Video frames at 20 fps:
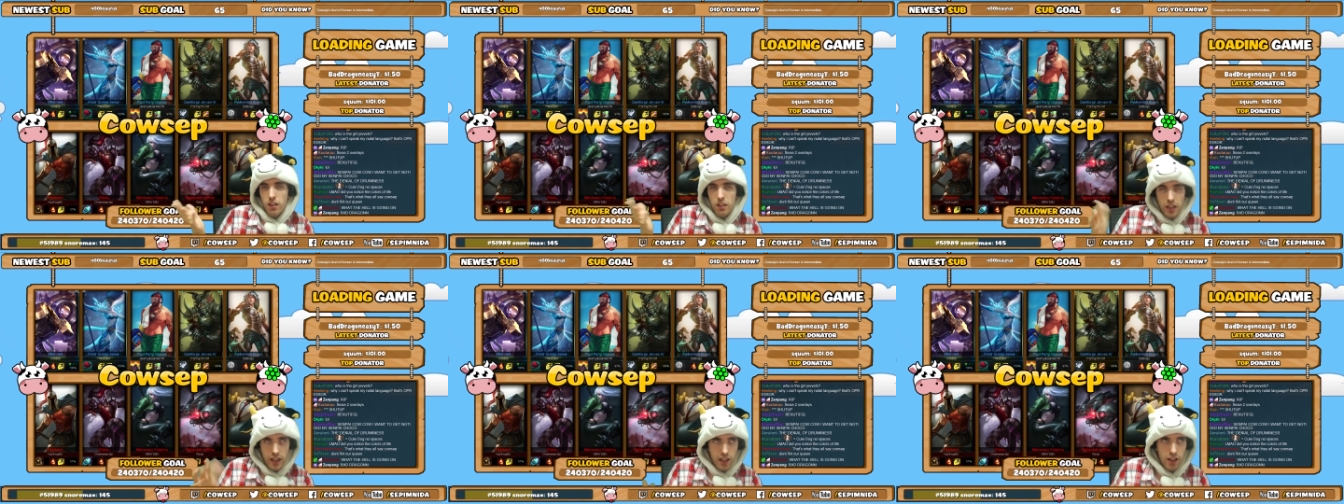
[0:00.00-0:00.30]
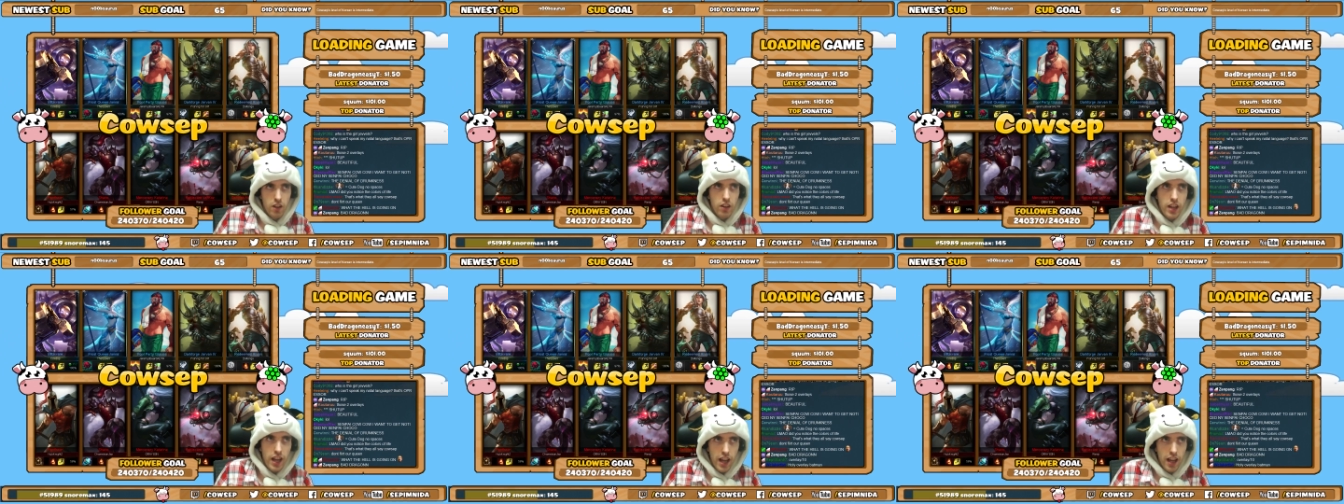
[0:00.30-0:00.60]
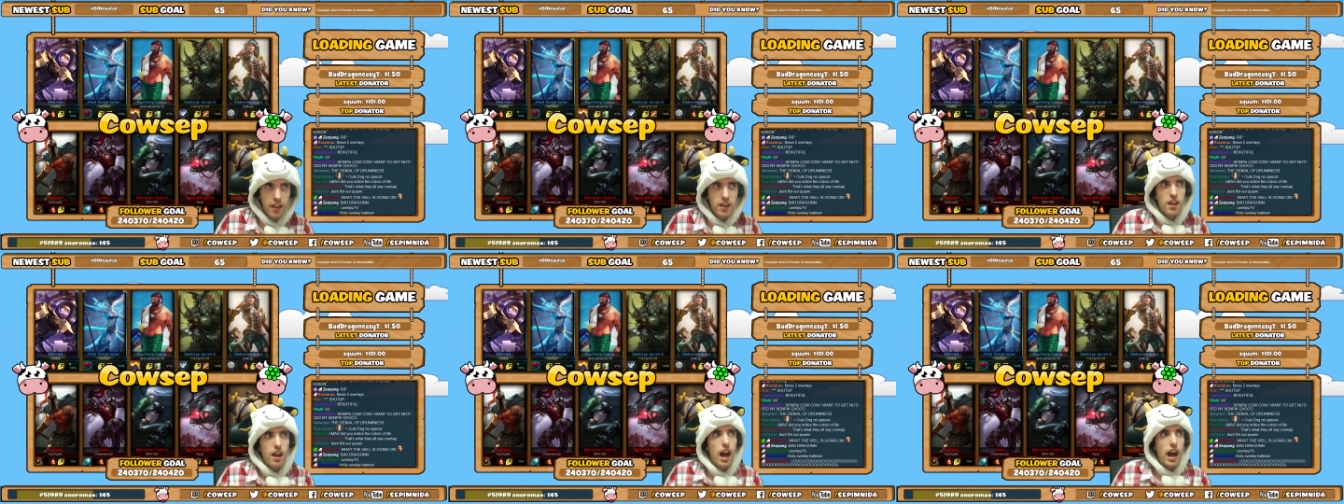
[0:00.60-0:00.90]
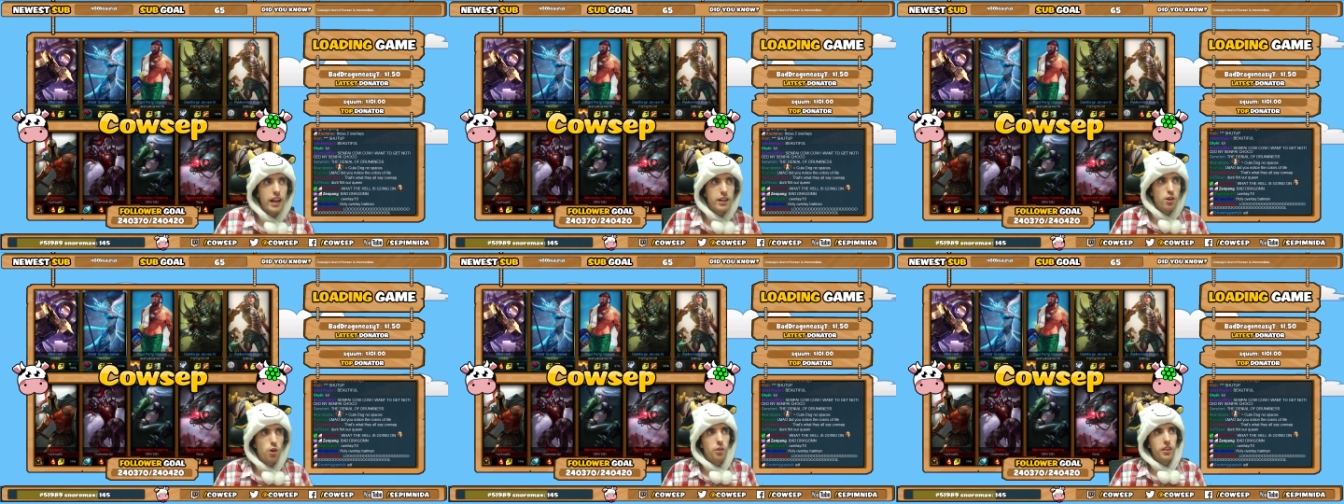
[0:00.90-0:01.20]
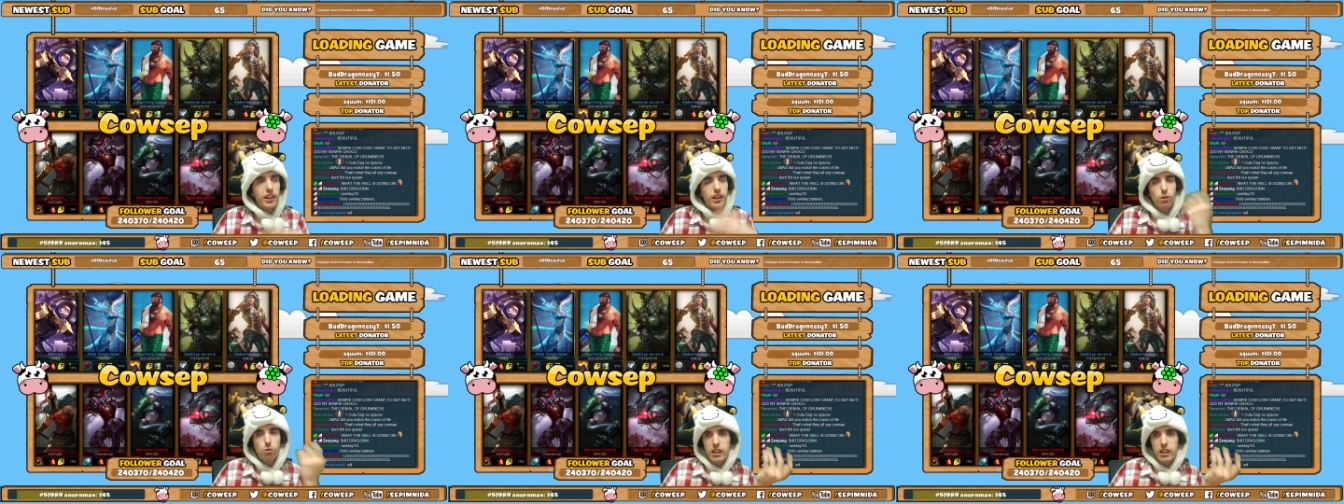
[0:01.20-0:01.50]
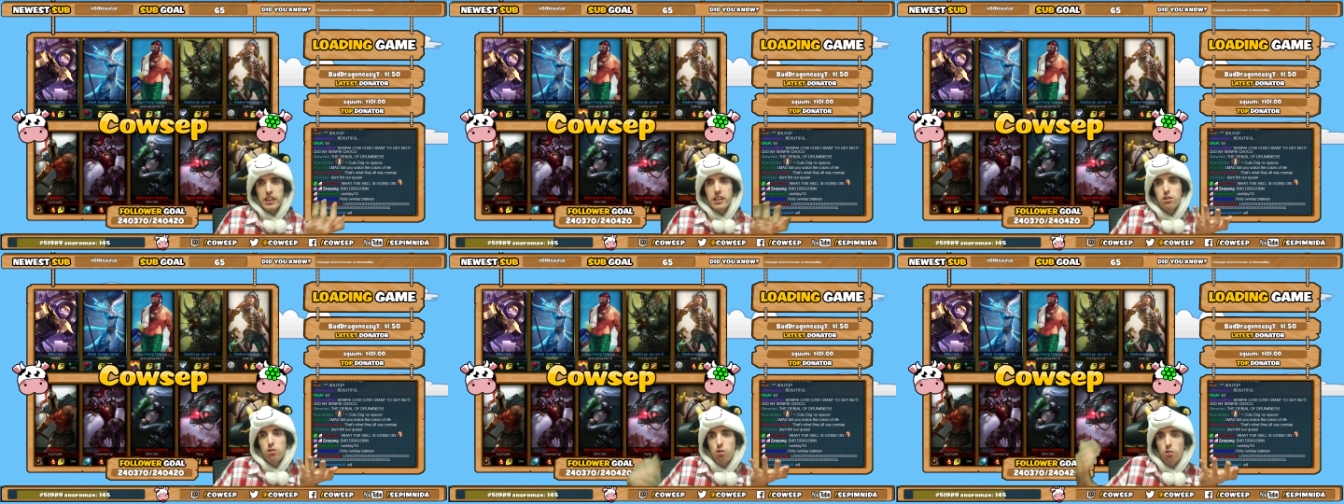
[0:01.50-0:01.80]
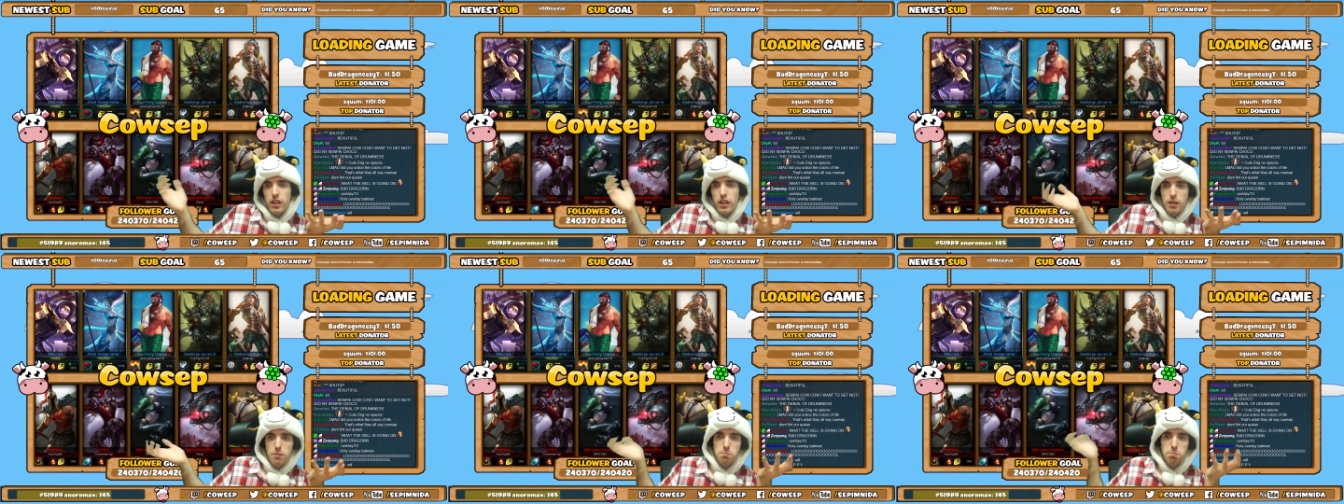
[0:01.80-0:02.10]
Like, okay, I know that green is
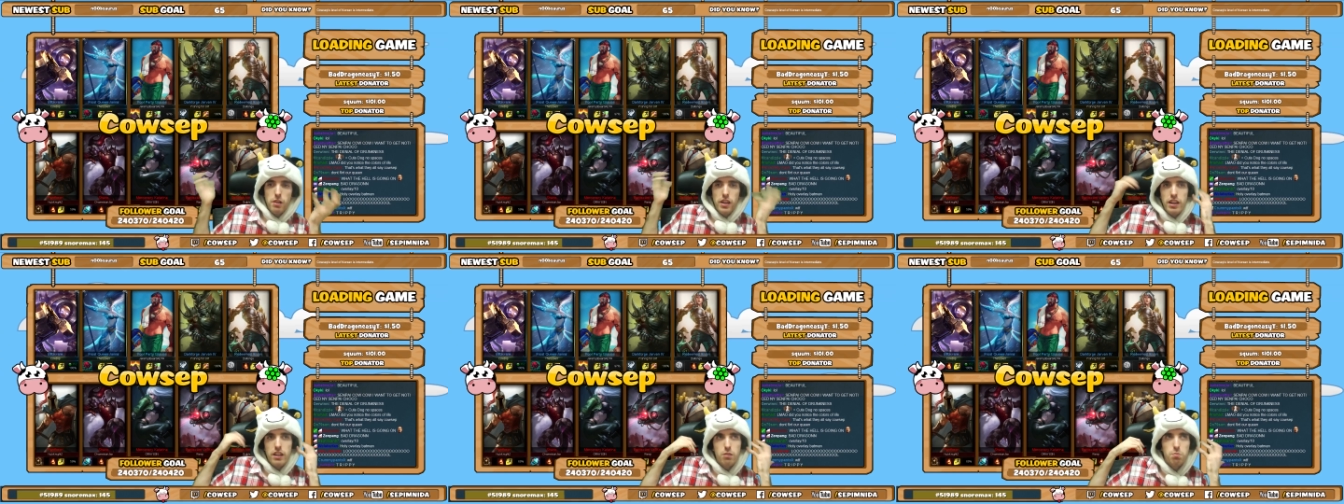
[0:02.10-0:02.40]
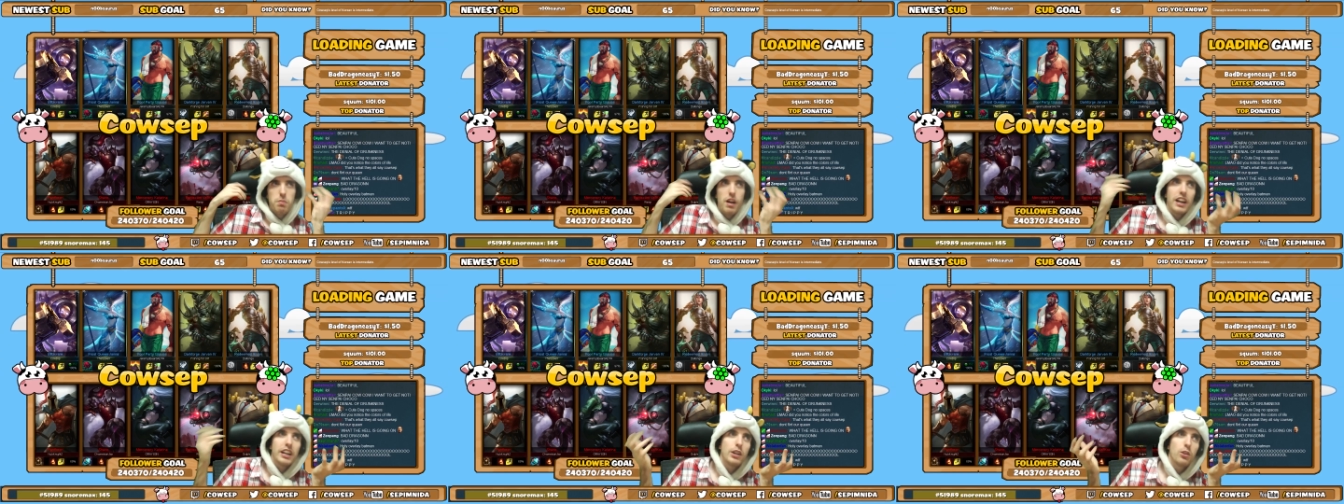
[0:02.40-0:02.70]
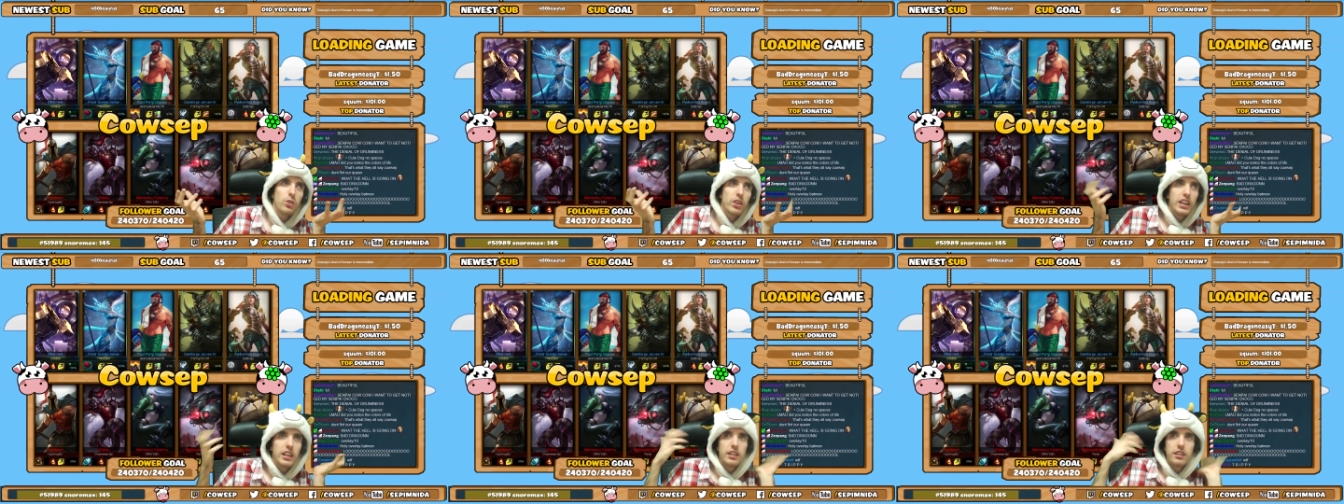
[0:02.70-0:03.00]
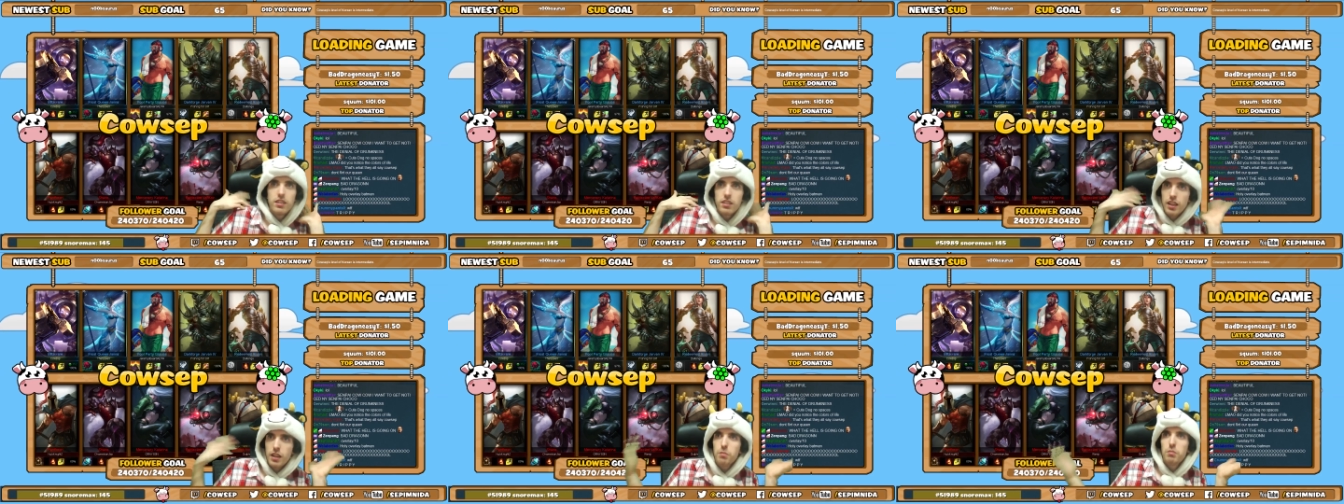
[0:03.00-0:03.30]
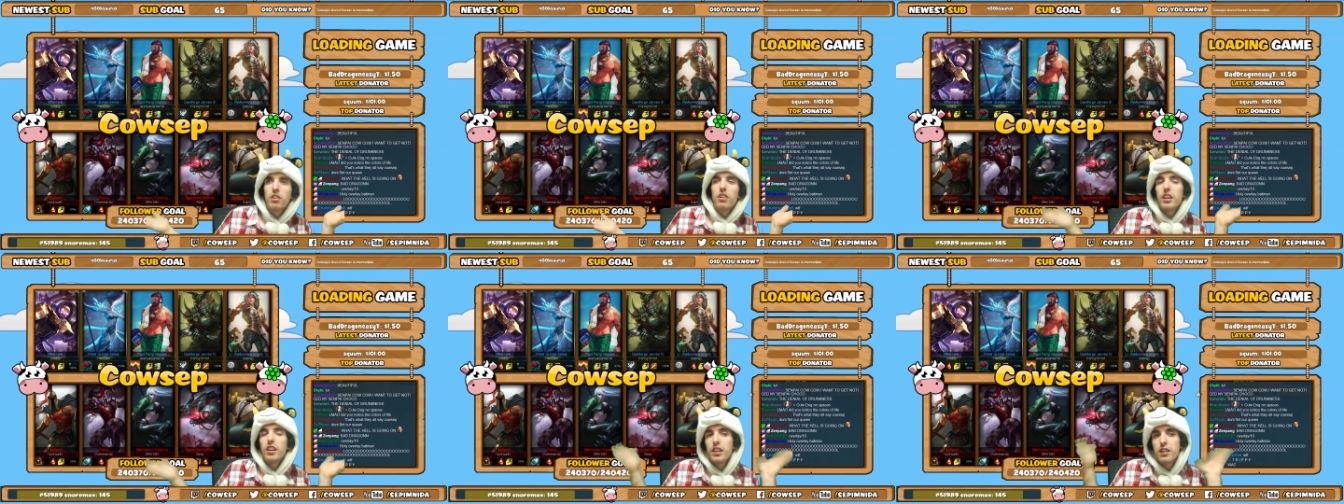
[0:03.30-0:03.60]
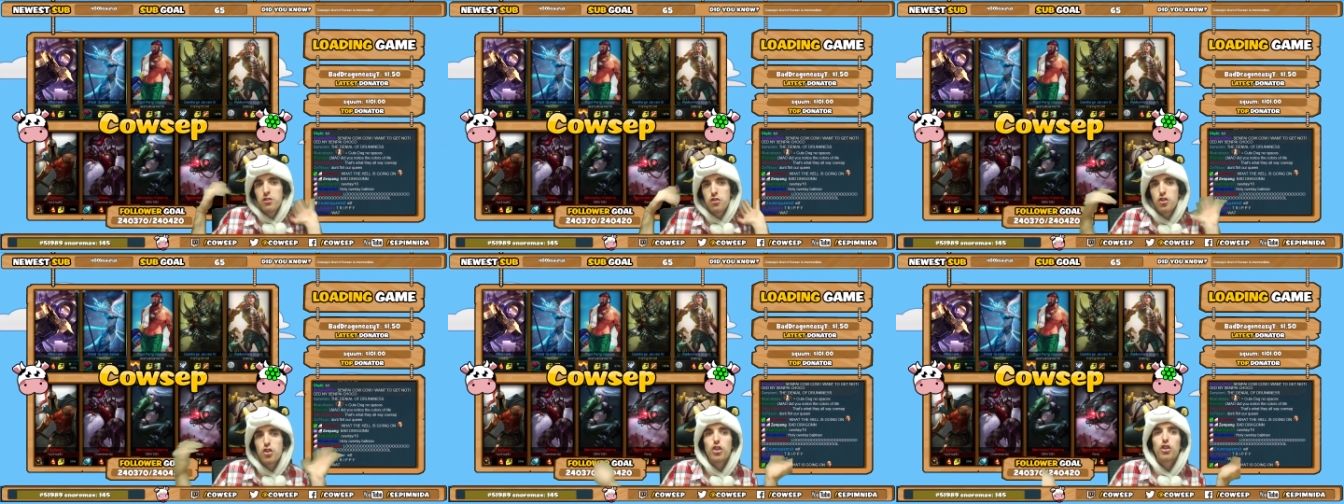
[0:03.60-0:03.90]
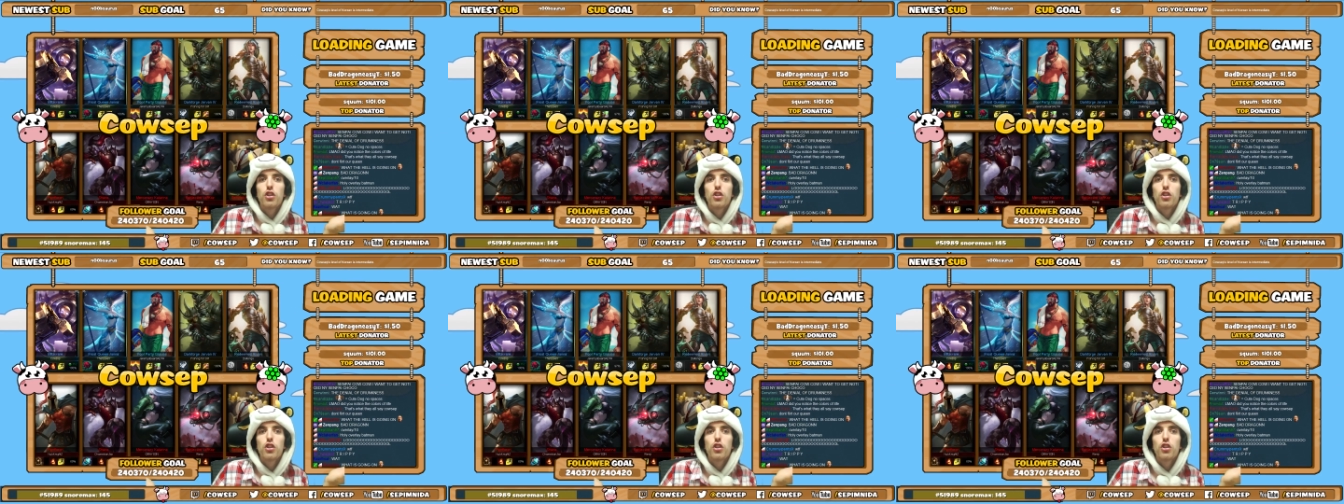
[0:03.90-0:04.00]
green, but is my green the same green as your